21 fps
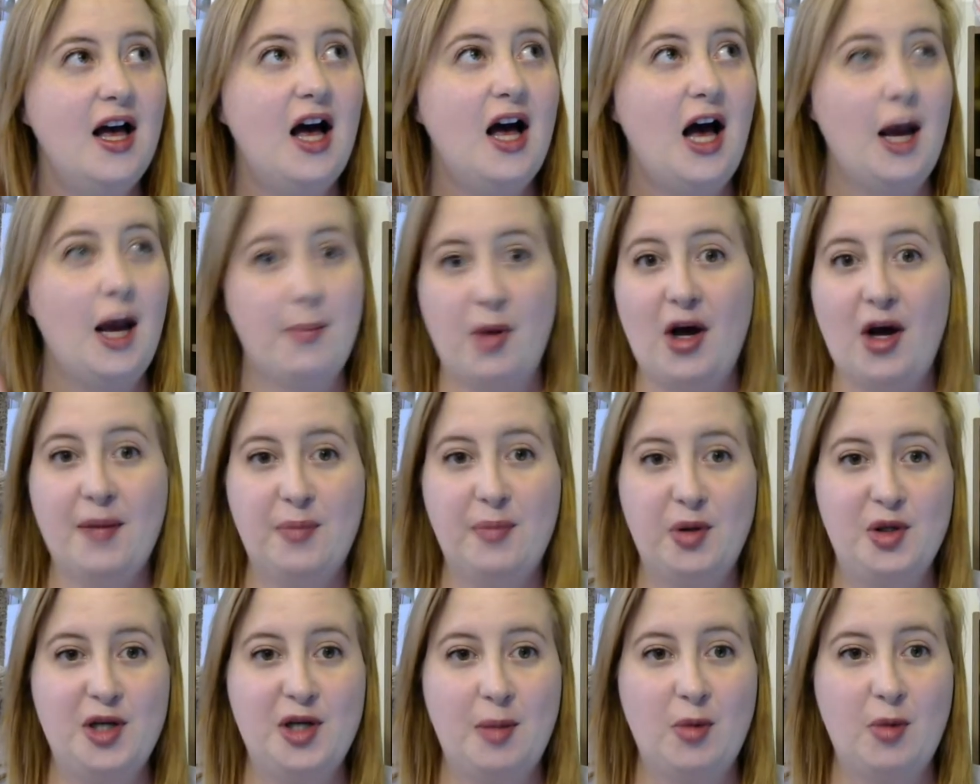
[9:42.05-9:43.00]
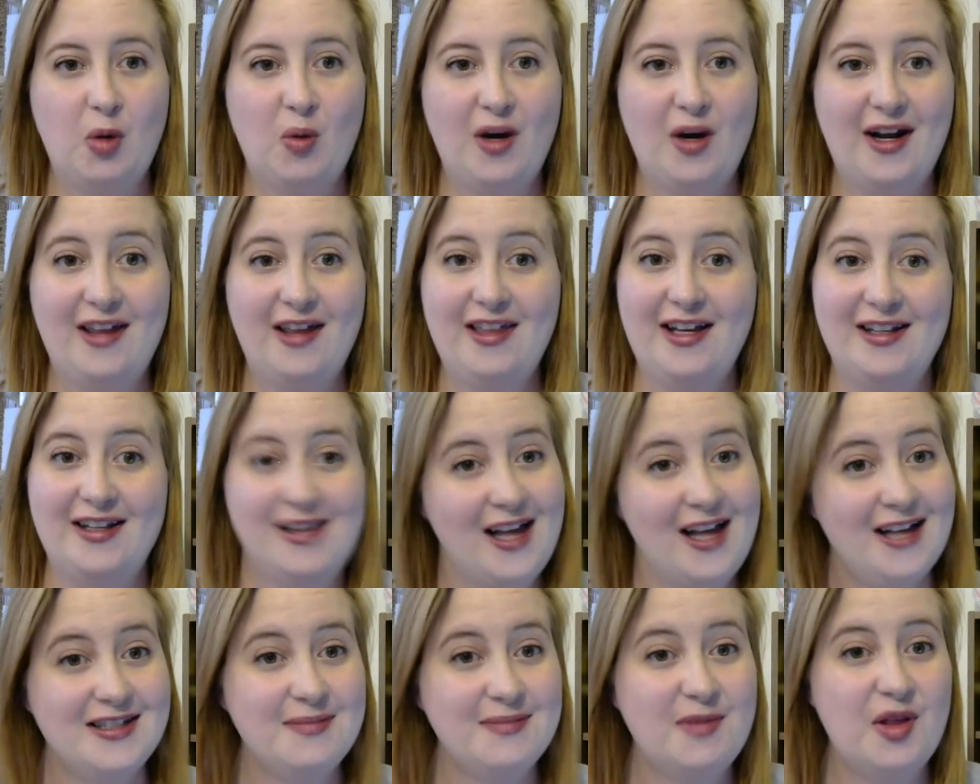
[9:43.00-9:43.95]
I bought book number one, I think,
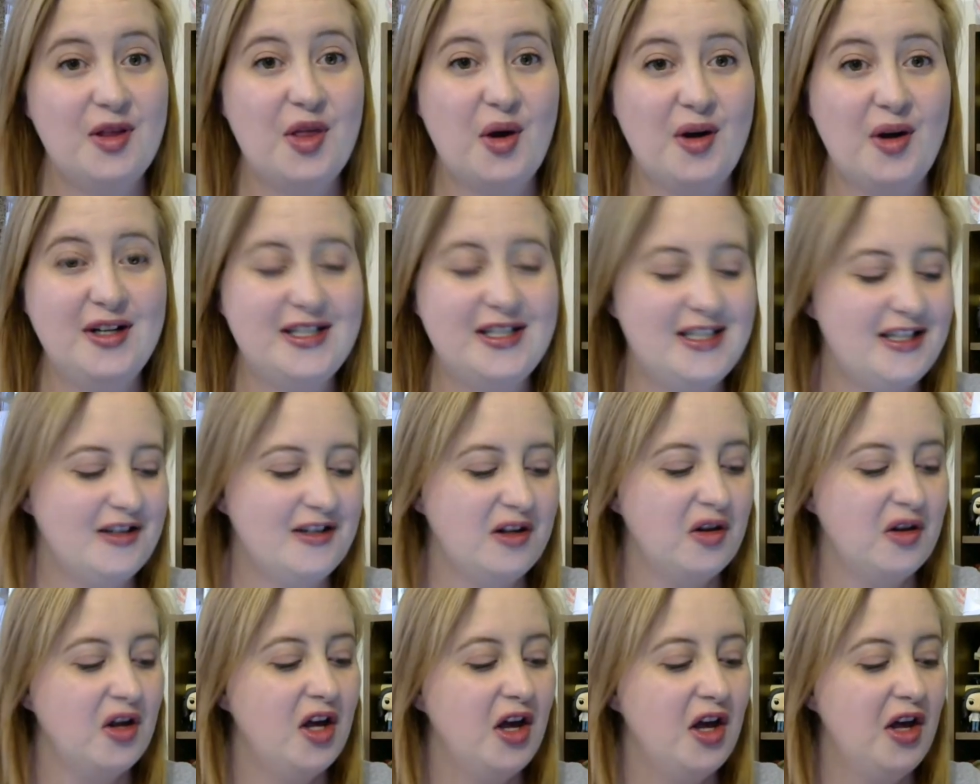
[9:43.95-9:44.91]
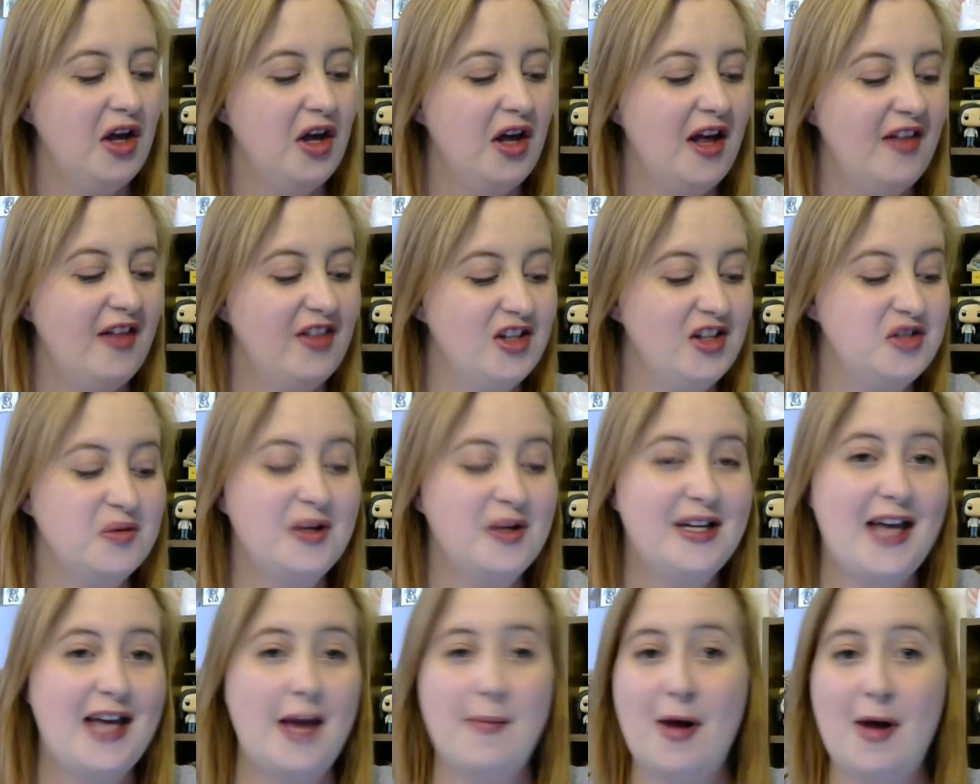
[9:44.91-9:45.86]
last month on a deal. This one
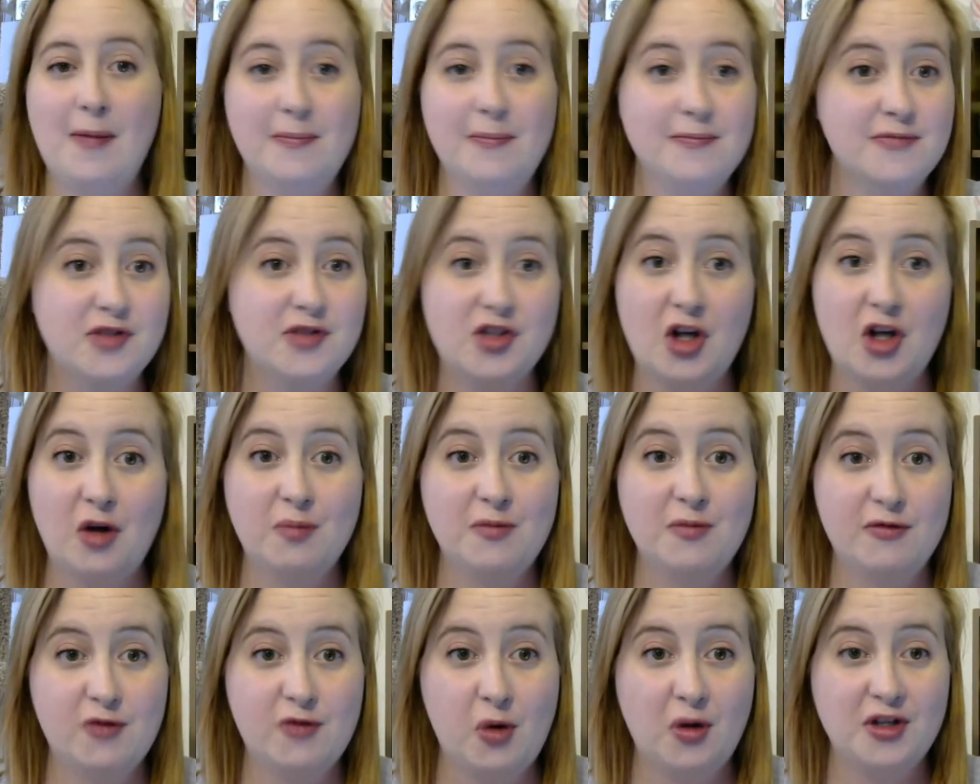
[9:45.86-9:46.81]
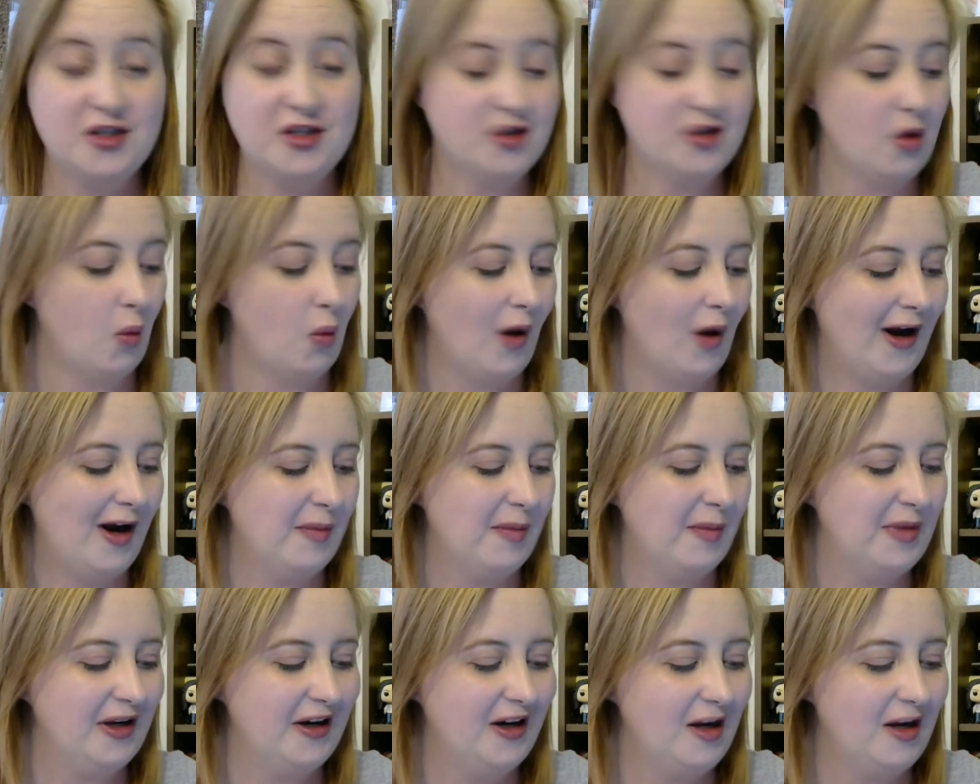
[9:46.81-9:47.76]
came up, so of course, why not
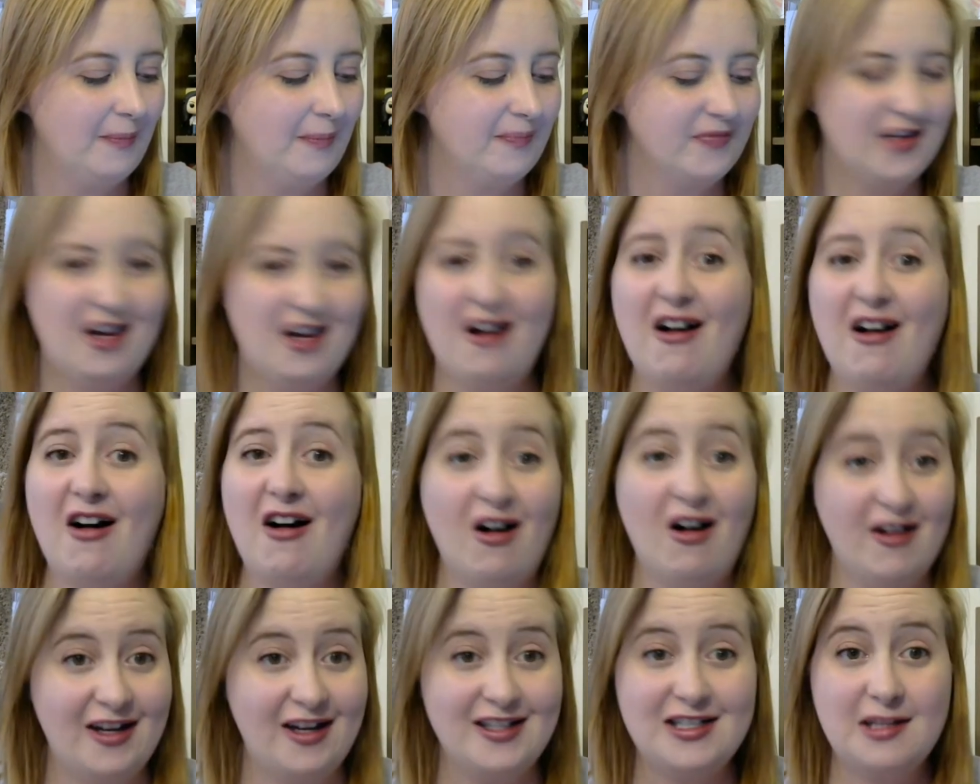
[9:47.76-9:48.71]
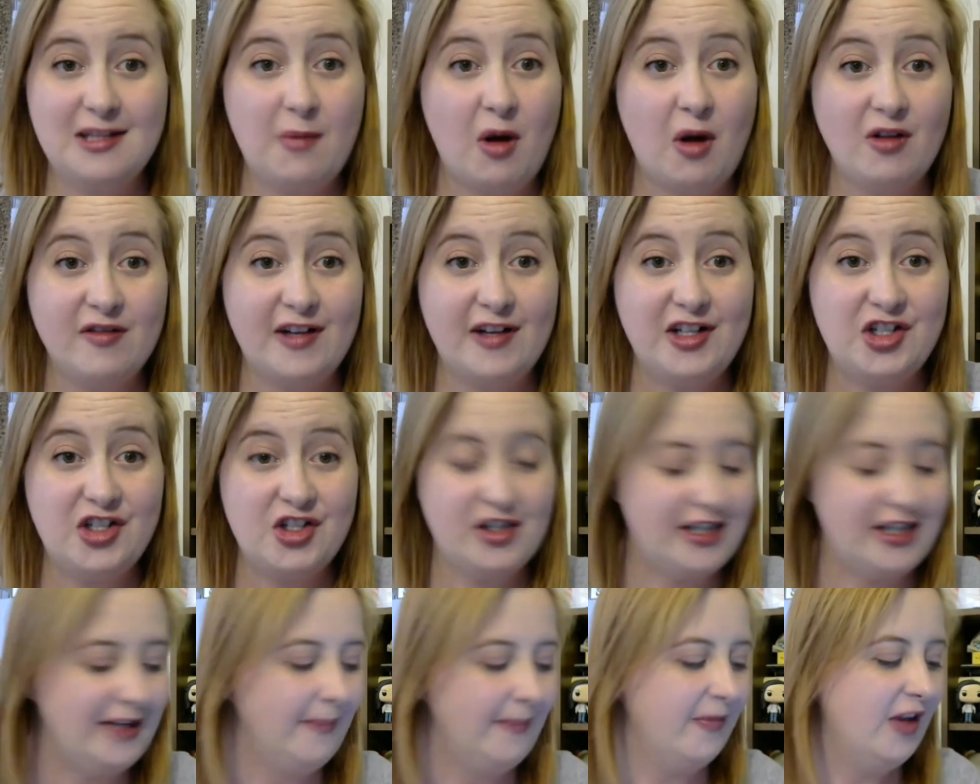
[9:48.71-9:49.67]
pick it up? I'll get to them all
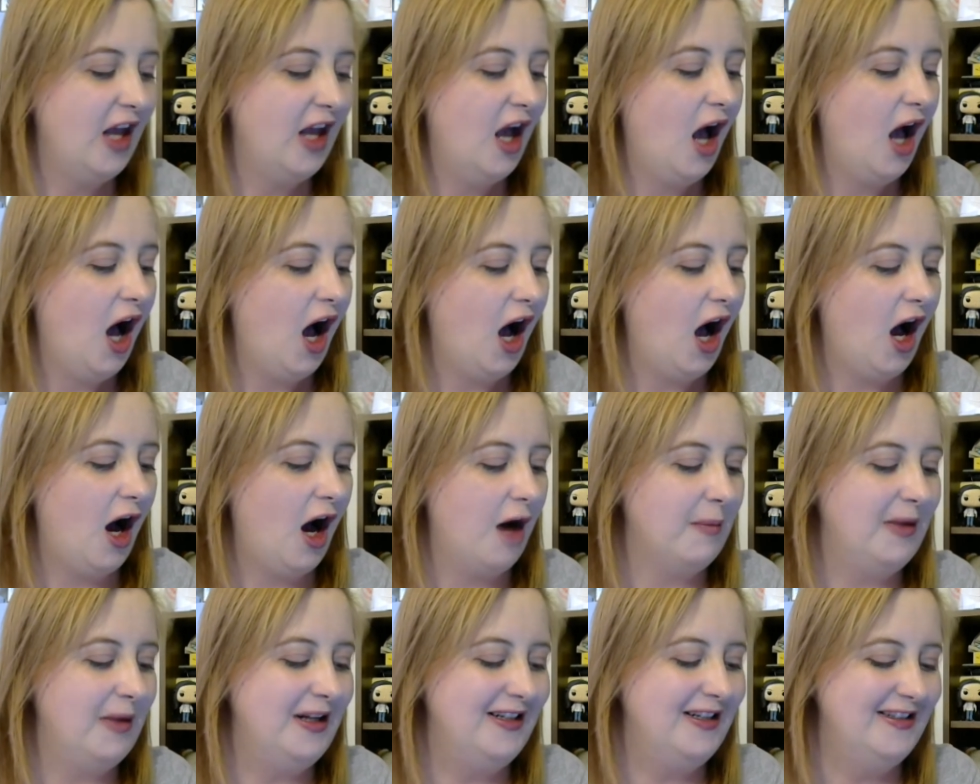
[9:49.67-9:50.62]
eventually. Um,